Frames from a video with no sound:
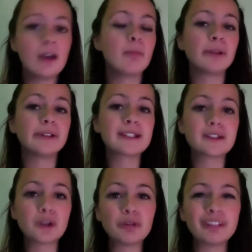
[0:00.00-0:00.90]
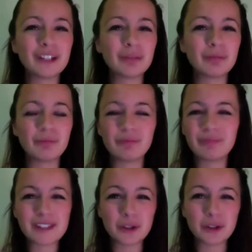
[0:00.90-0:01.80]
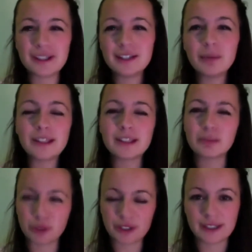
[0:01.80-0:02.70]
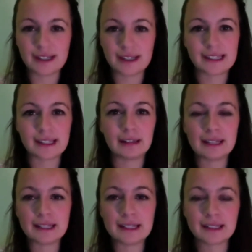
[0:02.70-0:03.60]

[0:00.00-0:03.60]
but there's no easy way to monetize it unless